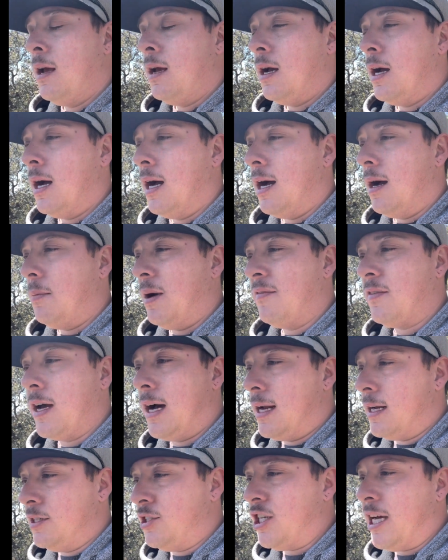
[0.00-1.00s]
I've
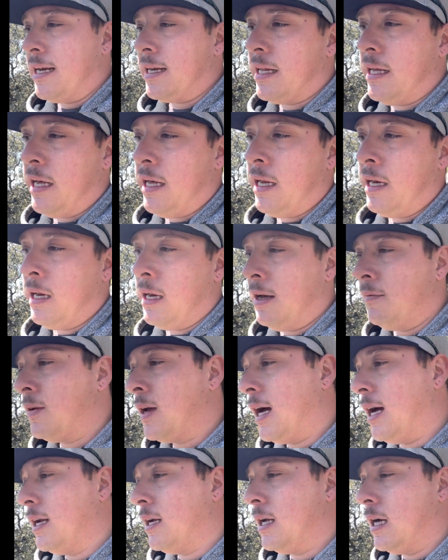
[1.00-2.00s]
got a jet kit, and I've
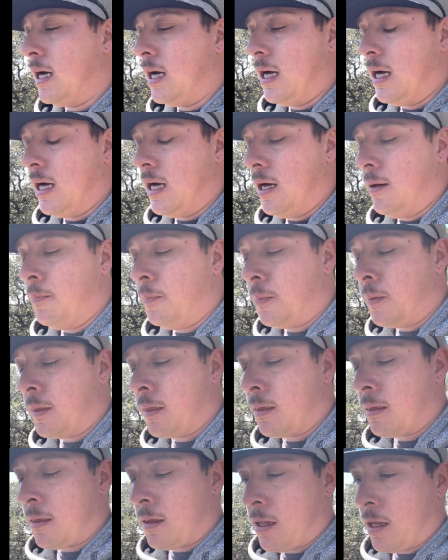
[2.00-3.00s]
got
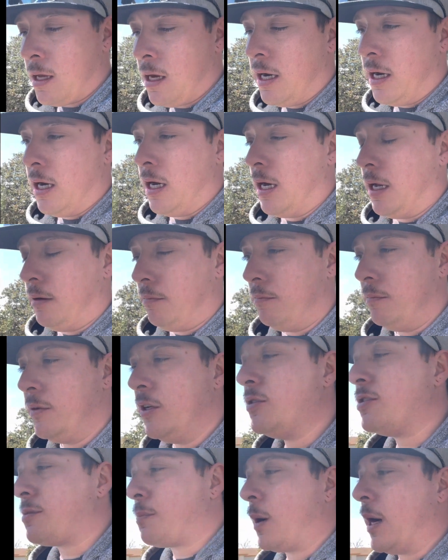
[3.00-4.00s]
a
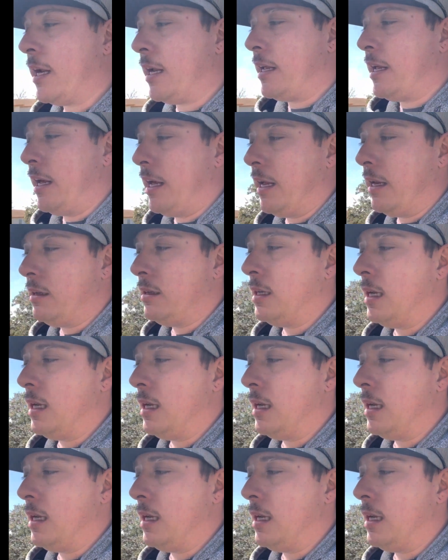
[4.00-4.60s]
new spring kit